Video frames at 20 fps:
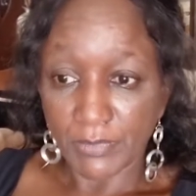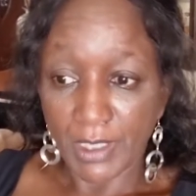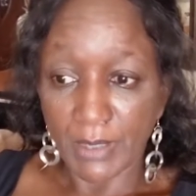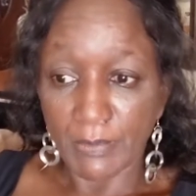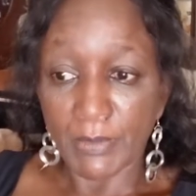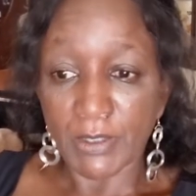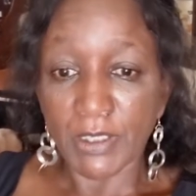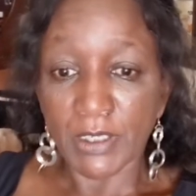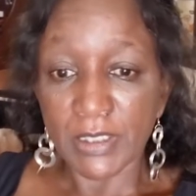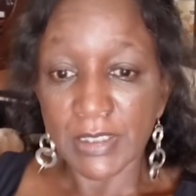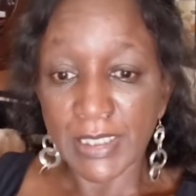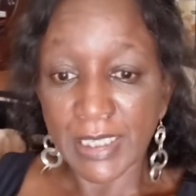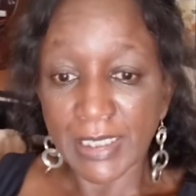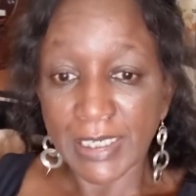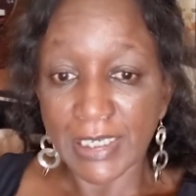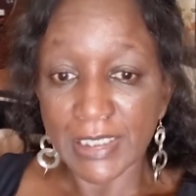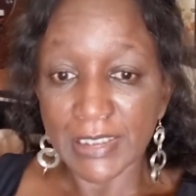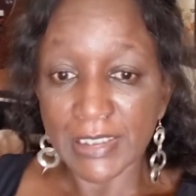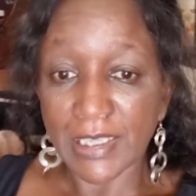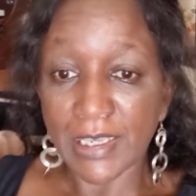Because like
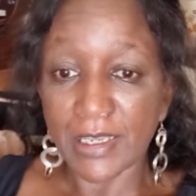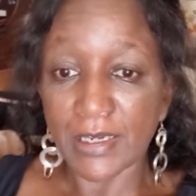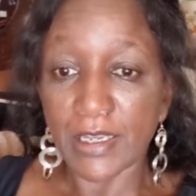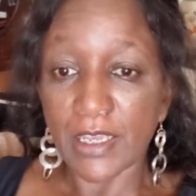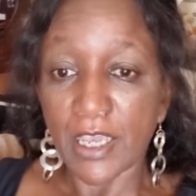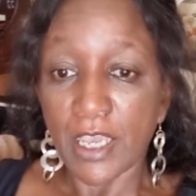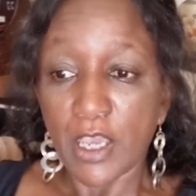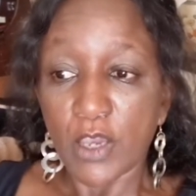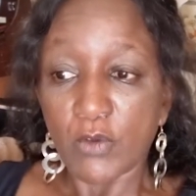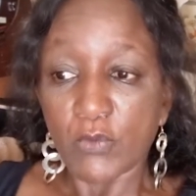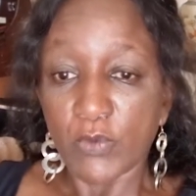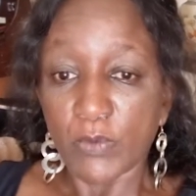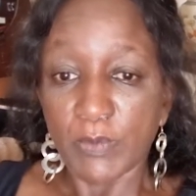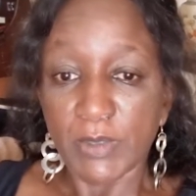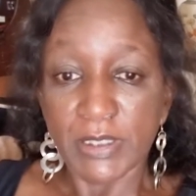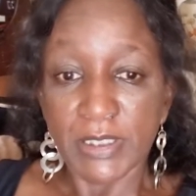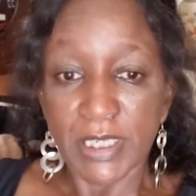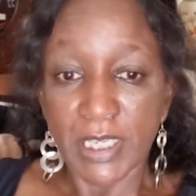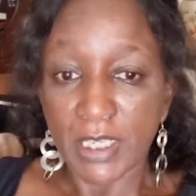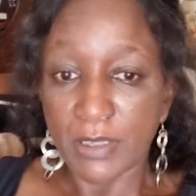I said, from the
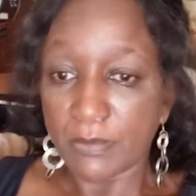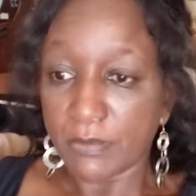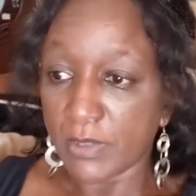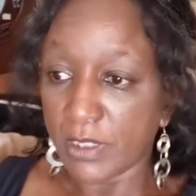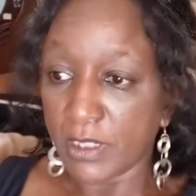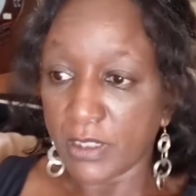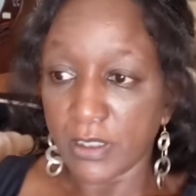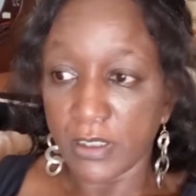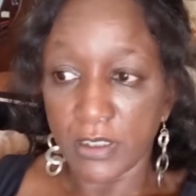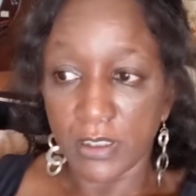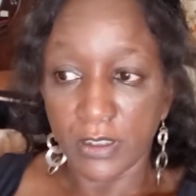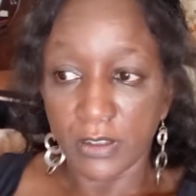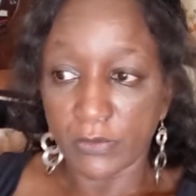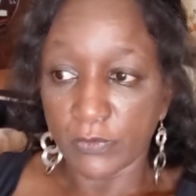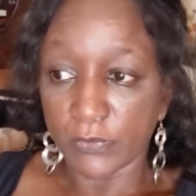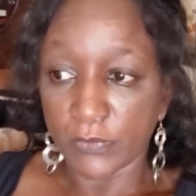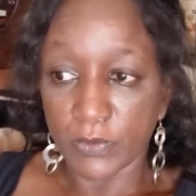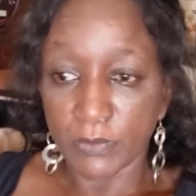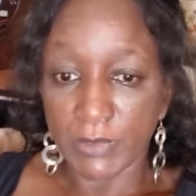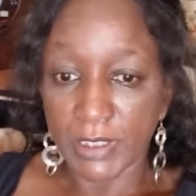time,
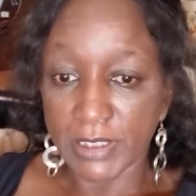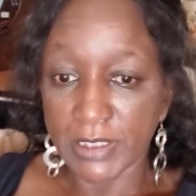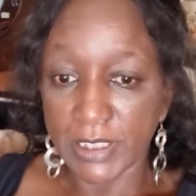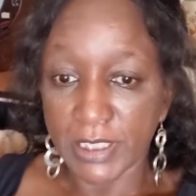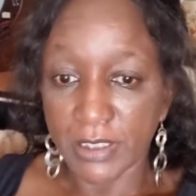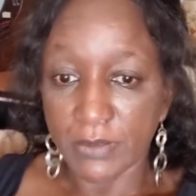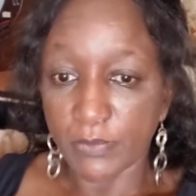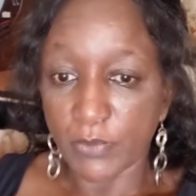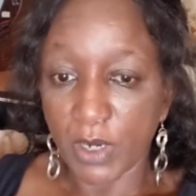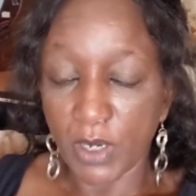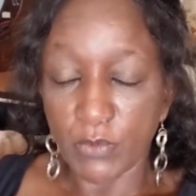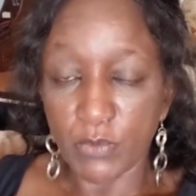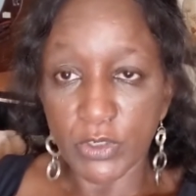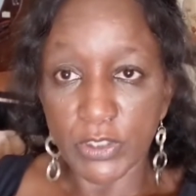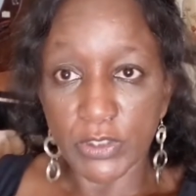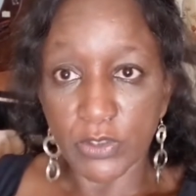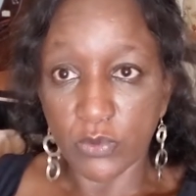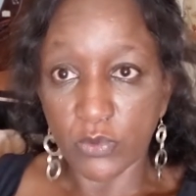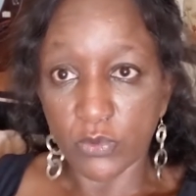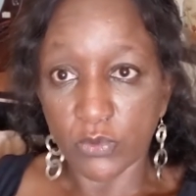from let's say primary
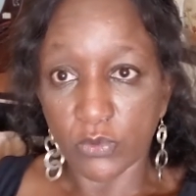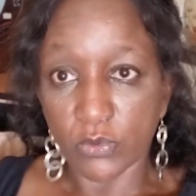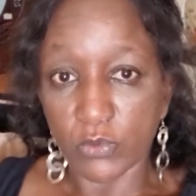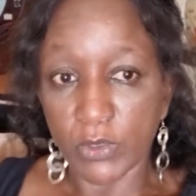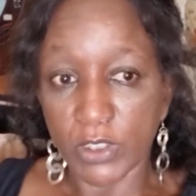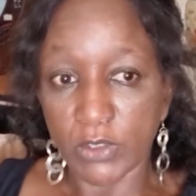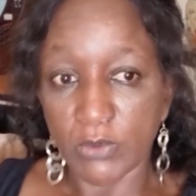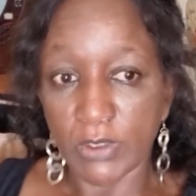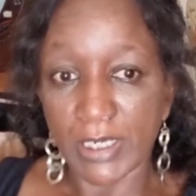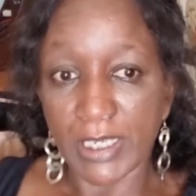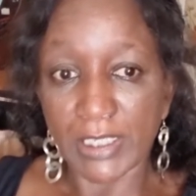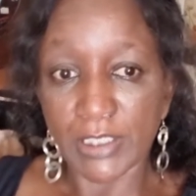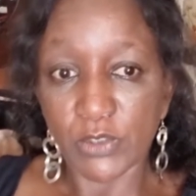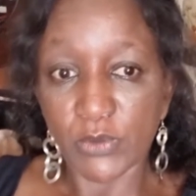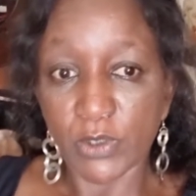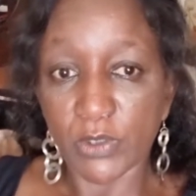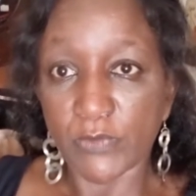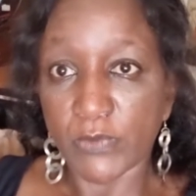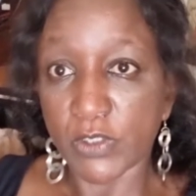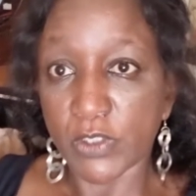school, when you are like
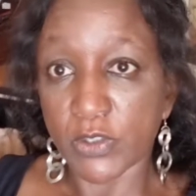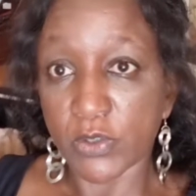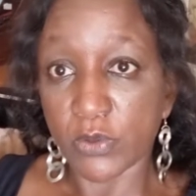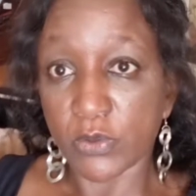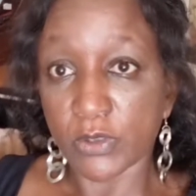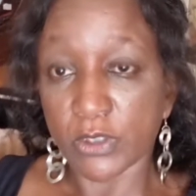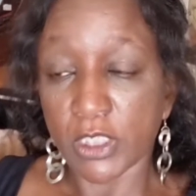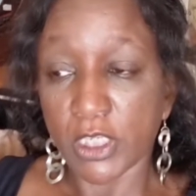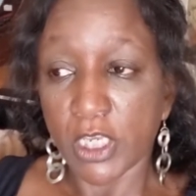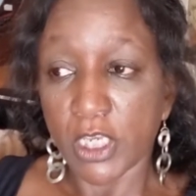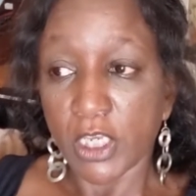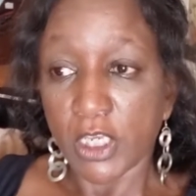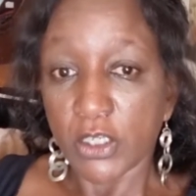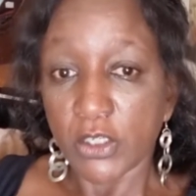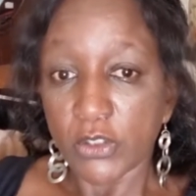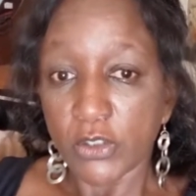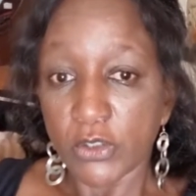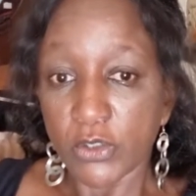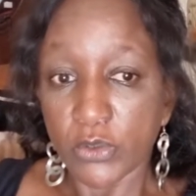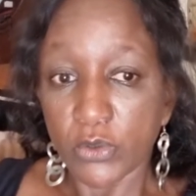12 years old,
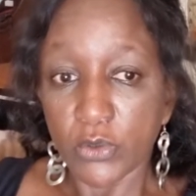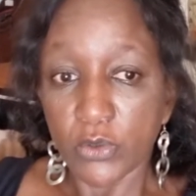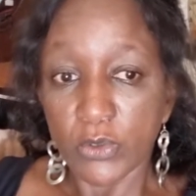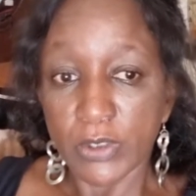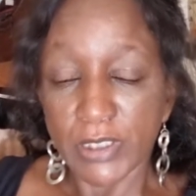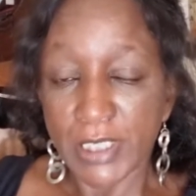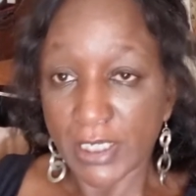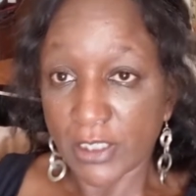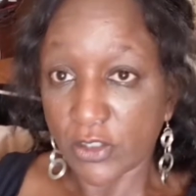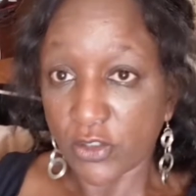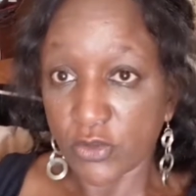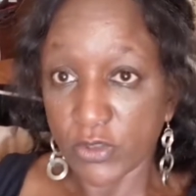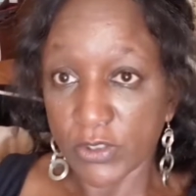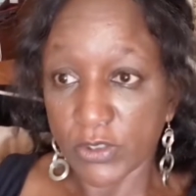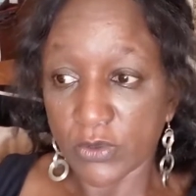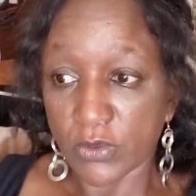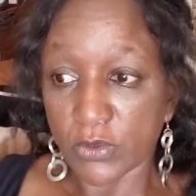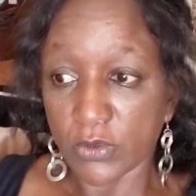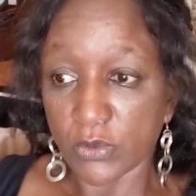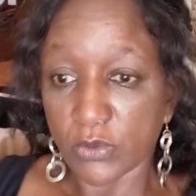to secondary
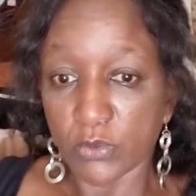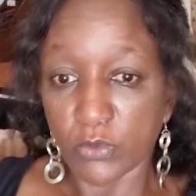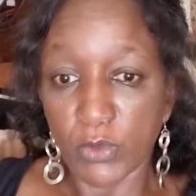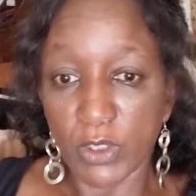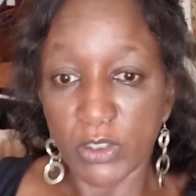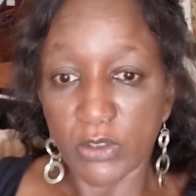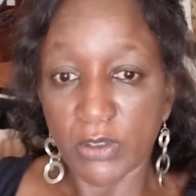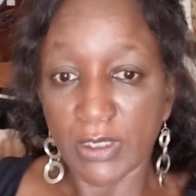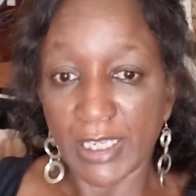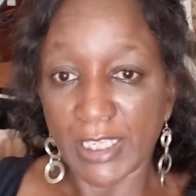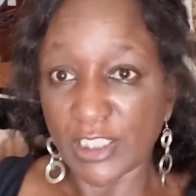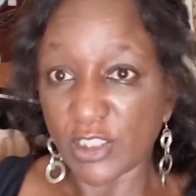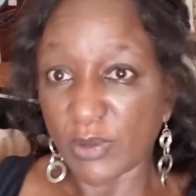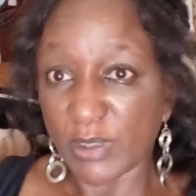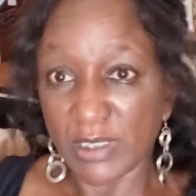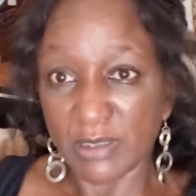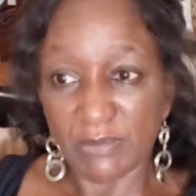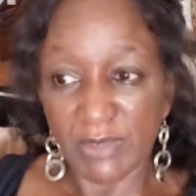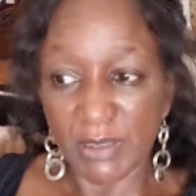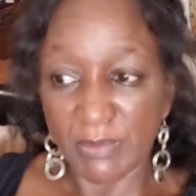school, when you're like
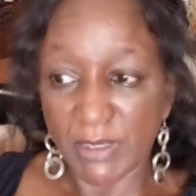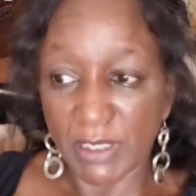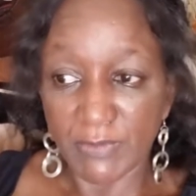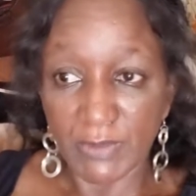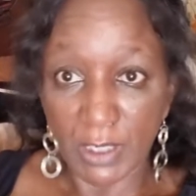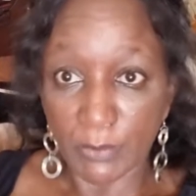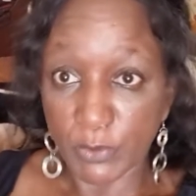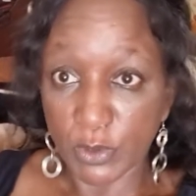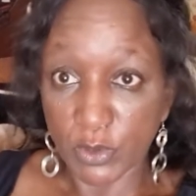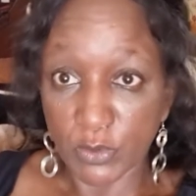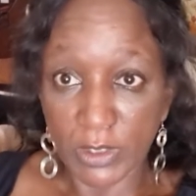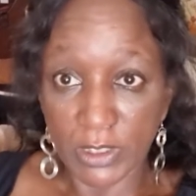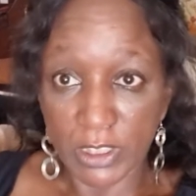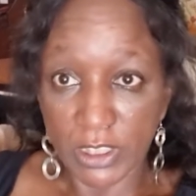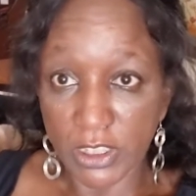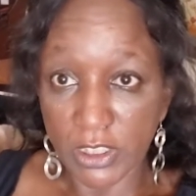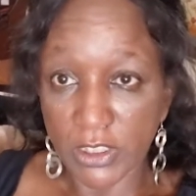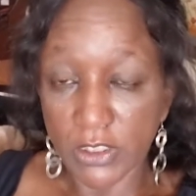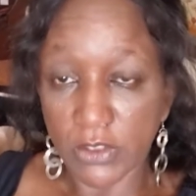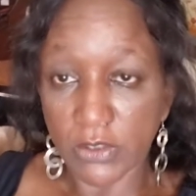20, maybe even up to 20
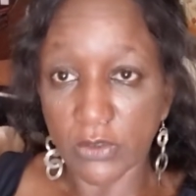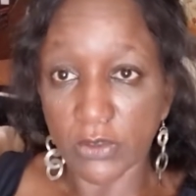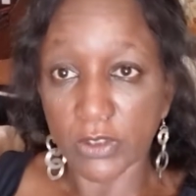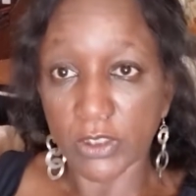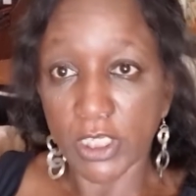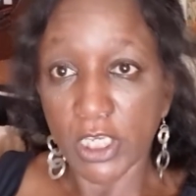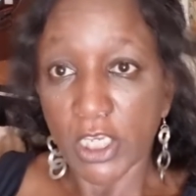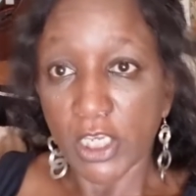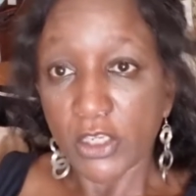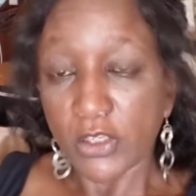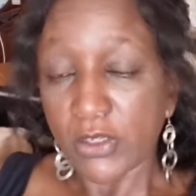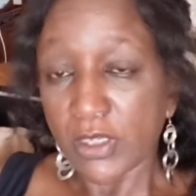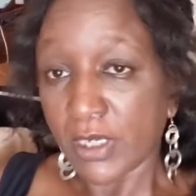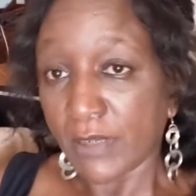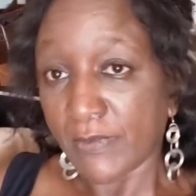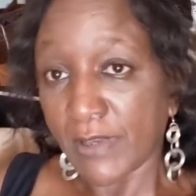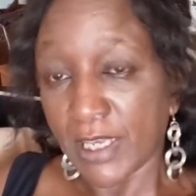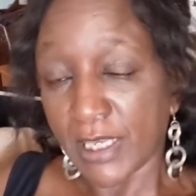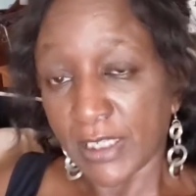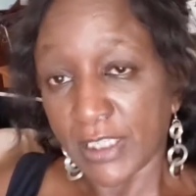years old, you
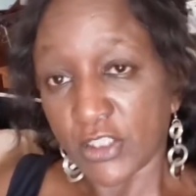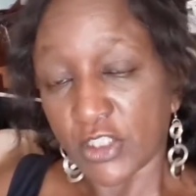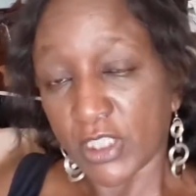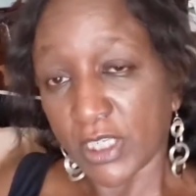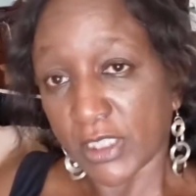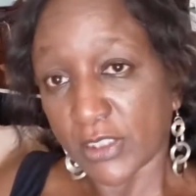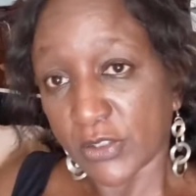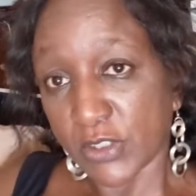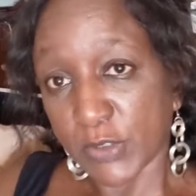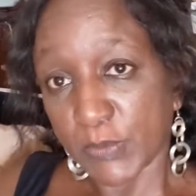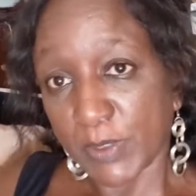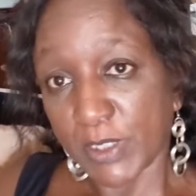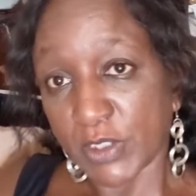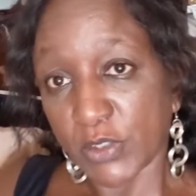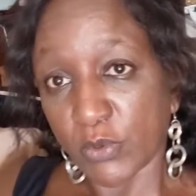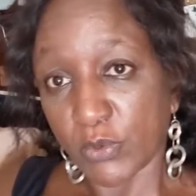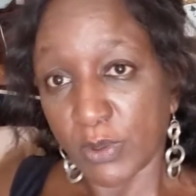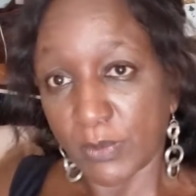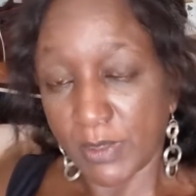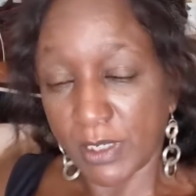never had a chance to speak to
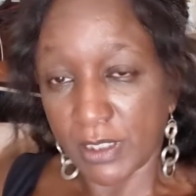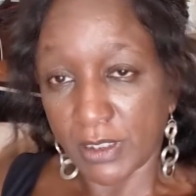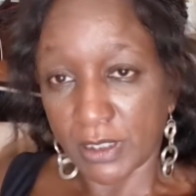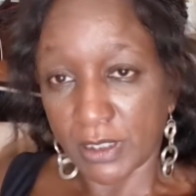women.